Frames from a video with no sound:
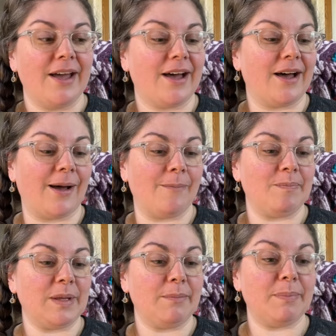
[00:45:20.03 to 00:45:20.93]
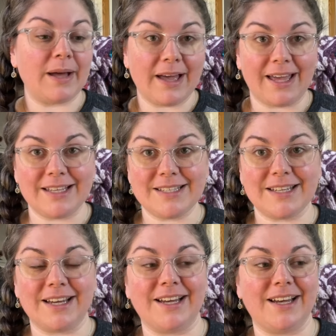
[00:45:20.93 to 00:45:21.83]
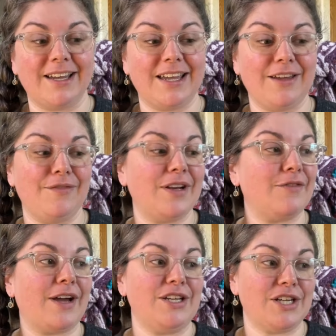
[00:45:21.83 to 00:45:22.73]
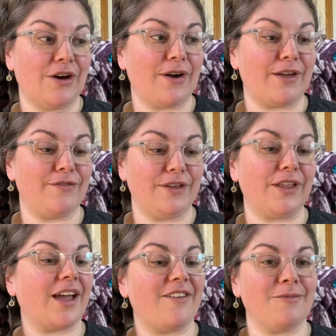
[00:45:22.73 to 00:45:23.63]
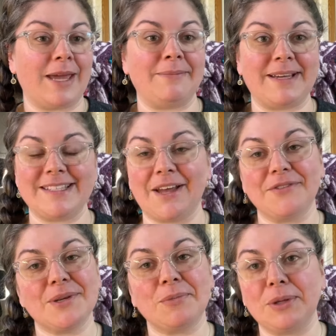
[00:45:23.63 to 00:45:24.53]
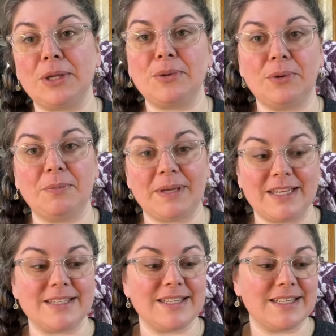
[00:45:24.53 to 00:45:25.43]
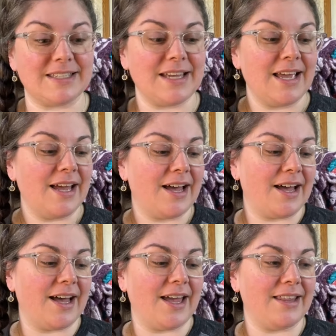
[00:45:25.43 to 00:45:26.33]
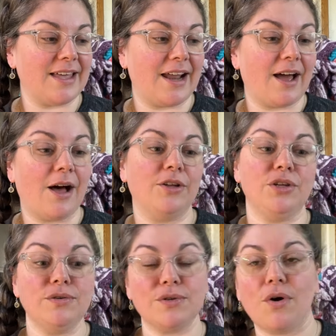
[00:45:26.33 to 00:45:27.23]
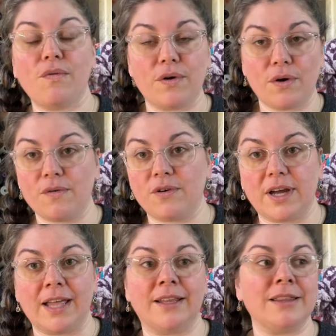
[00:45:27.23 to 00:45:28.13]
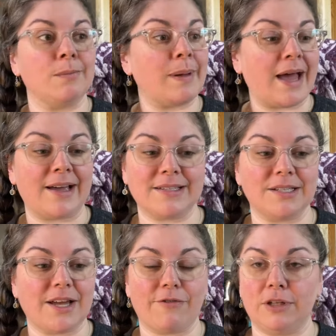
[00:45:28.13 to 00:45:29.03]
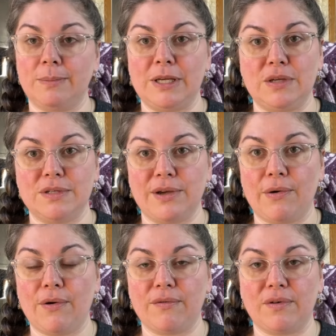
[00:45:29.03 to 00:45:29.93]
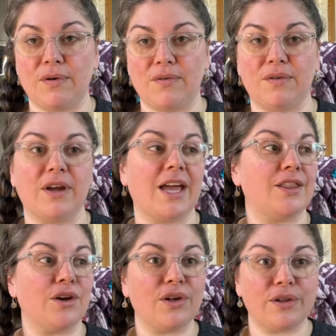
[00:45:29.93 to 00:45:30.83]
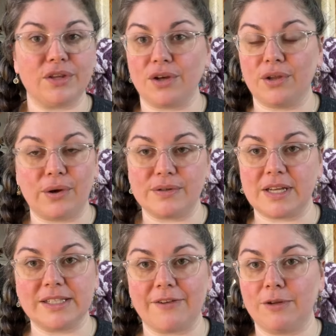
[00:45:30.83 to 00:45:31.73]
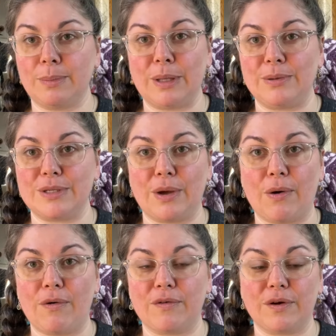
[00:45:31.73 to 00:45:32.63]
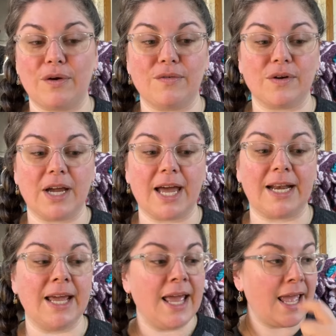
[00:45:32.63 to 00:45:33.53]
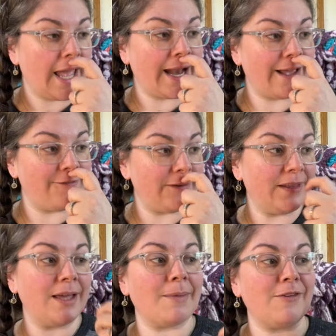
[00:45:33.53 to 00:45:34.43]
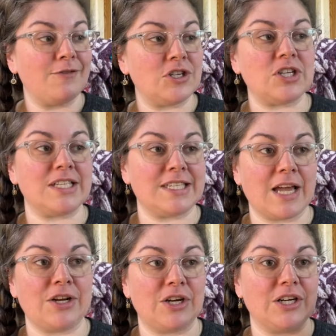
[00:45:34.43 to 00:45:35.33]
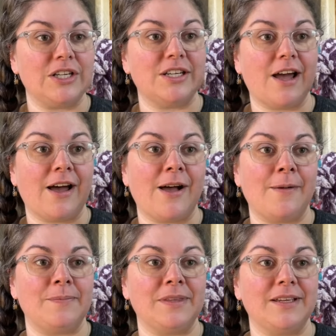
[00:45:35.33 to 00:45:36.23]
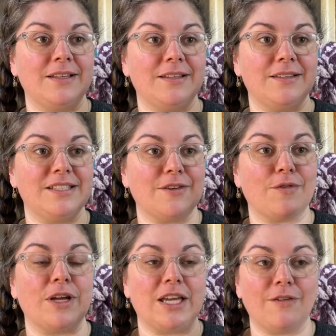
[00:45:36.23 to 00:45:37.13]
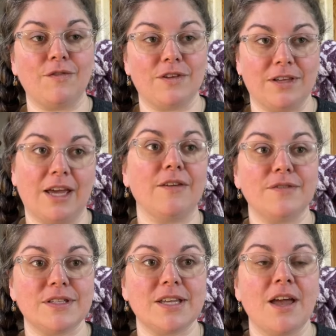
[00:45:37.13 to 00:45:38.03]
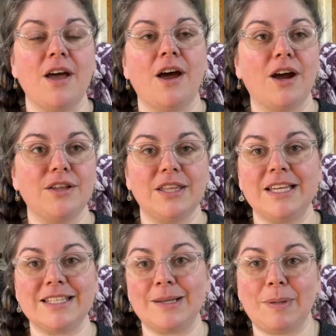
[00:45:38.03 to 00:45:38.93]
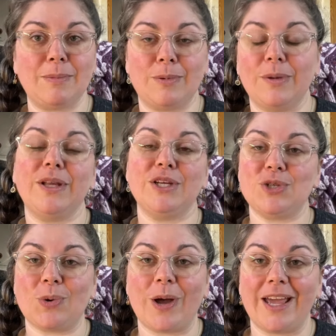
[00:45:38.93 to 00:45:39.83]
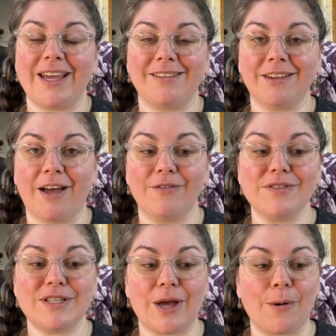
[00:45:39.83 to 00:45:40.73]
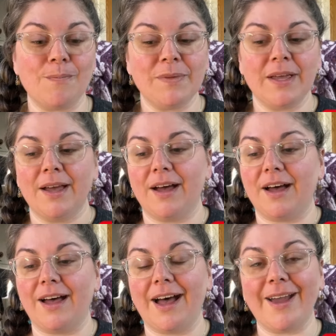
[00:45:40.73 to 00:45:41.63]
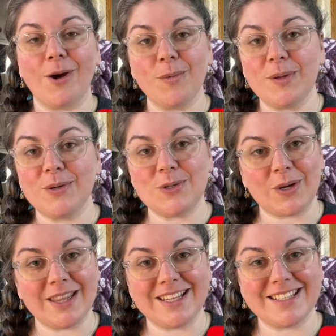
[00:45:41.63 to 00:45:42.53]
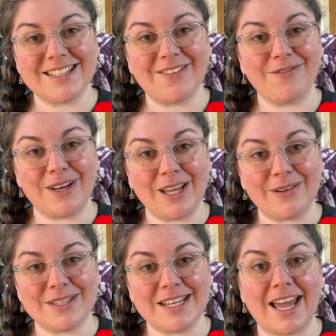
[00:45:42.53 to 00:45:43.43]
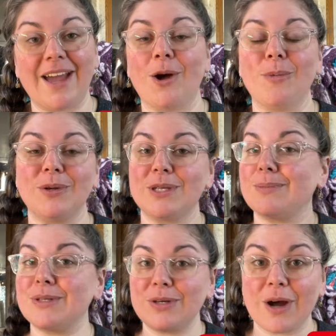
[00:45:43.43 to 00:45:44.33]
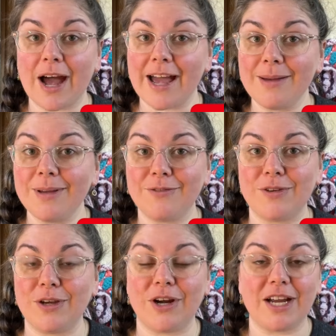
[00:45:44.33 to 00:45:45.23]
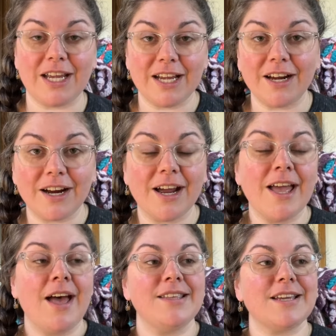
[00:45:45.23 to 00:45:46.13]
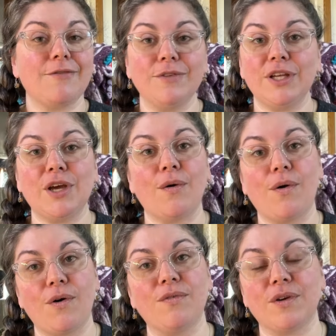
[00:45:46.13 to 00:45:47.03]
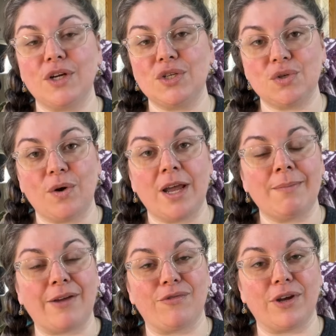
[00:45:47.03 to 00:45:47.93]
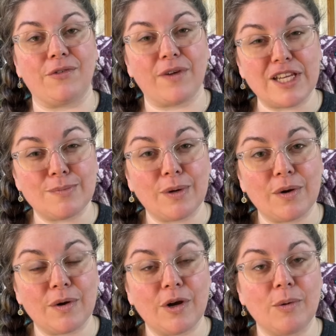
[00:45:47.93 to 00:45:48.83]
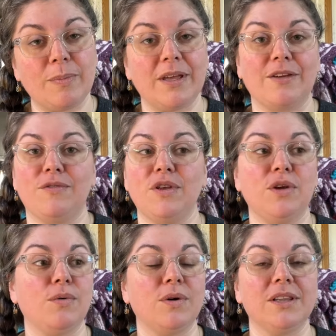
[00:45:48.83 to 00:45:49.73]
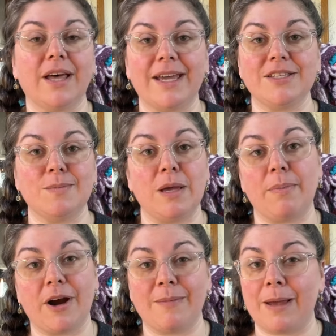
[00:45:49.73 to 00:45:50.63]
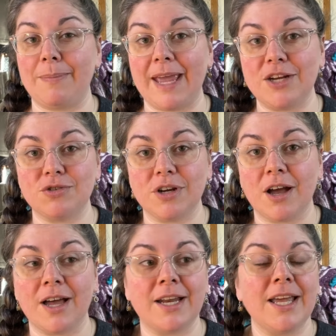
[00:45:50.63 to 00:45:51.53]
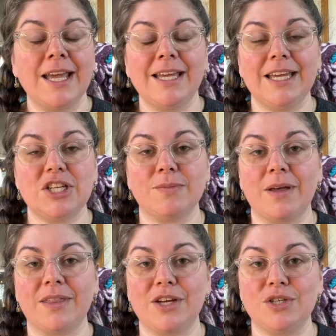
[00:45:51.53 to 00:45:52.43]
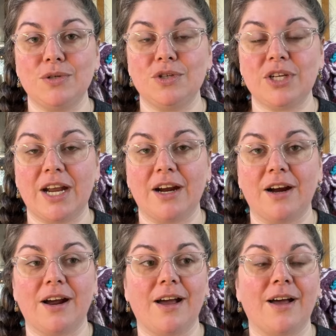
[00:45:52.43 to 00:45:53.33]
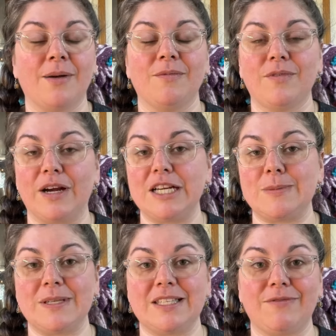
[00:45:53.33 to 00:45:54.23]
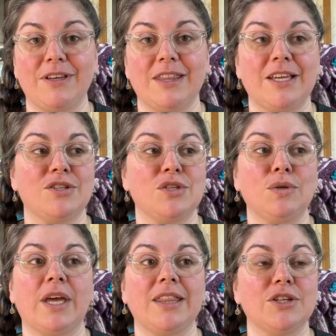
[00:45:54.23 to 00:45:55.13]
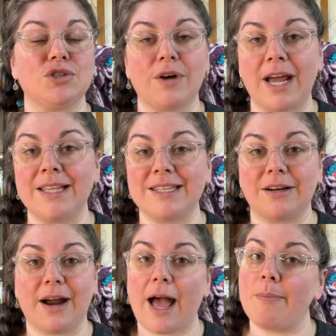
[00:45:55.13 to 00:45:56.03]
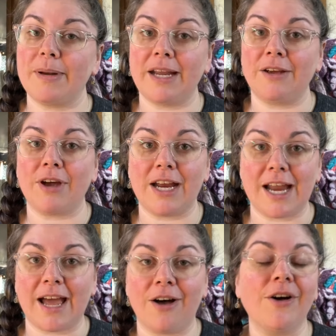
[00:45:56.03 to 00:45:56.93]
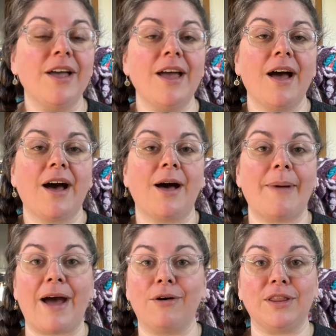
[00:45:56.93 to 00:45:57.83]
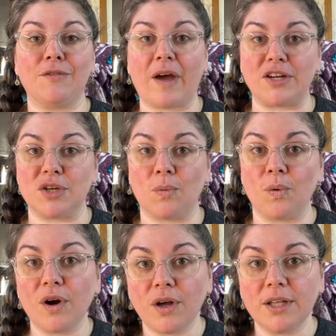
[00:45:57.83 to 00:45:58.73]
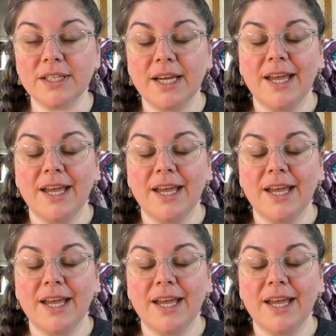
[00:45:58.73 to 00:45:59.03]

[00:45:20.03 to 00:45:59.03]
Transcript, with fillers: Um, but uh, even if I don't, I feel like I've made myself some really cool pieces uh, that I'll use over and over again. Like the bags I'll definitely be using over and over again. The, the clothes I'll definitely be using over and over again. And I feel like my fish extender um, different give gifts are things that people will enjoy and love. So uh, I hope you enjoyed this video today. I hope you'll subscribe if you're here. Definitely go over and join my free Facebook group if you would like to be a part of my Patreon. Each month I do share um, very specific things to like the trends that are happening right now um, out in the fashion world.